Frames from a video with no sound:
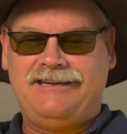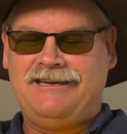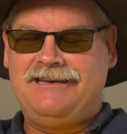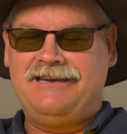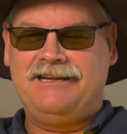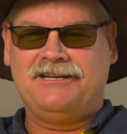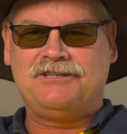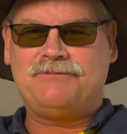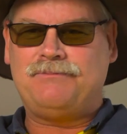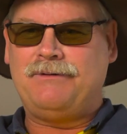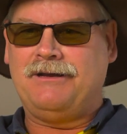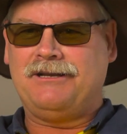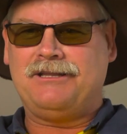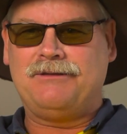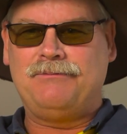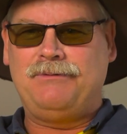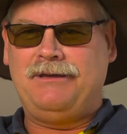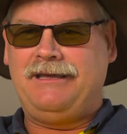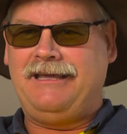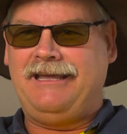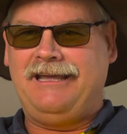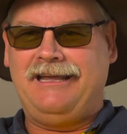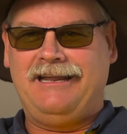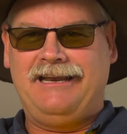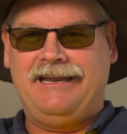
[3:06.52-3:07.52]
didn't expect to be
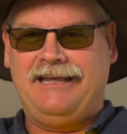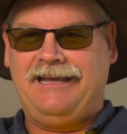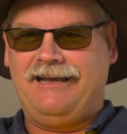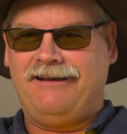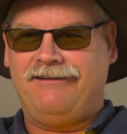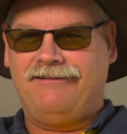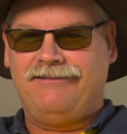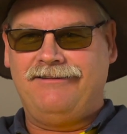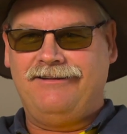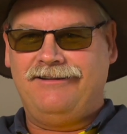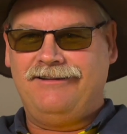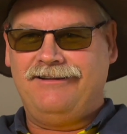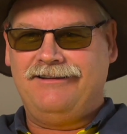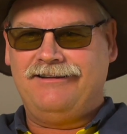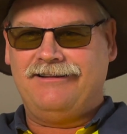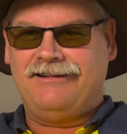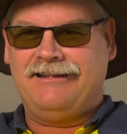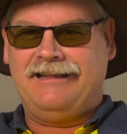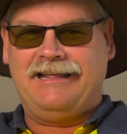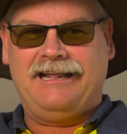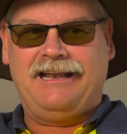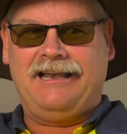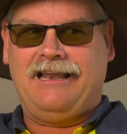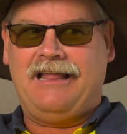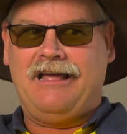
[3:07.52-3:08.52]
here now,
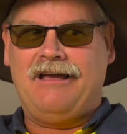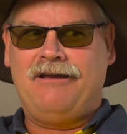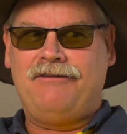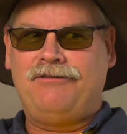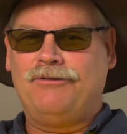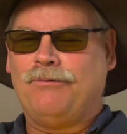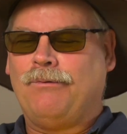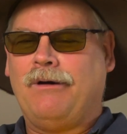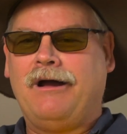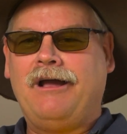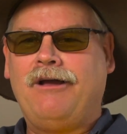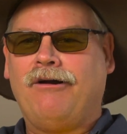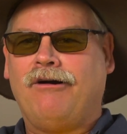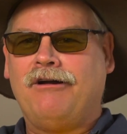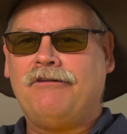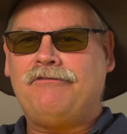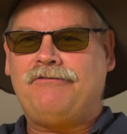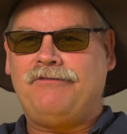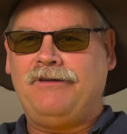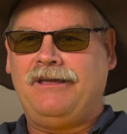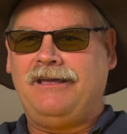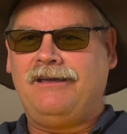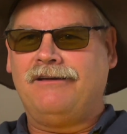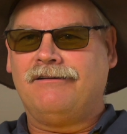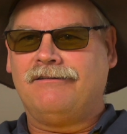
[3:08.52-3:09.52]
let alone the way I
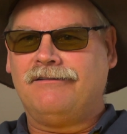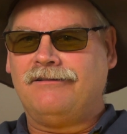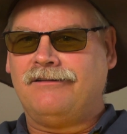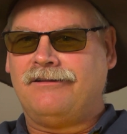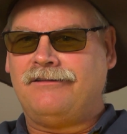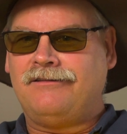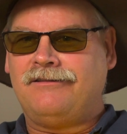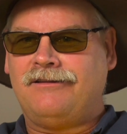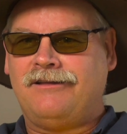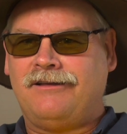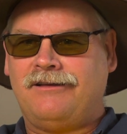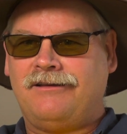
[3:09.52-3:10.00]
feel and